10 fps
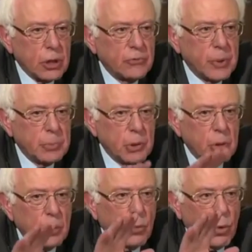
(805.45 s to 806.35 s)
If
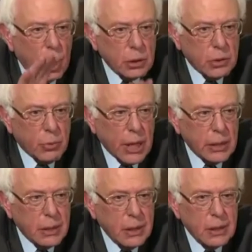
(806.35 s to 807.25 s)
people want the
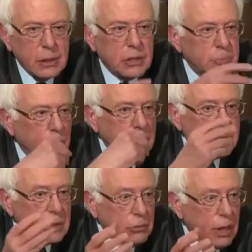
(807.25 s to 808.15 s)
right to smoke a
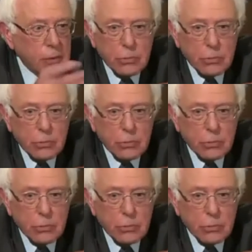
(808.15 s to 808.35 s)
cigarette,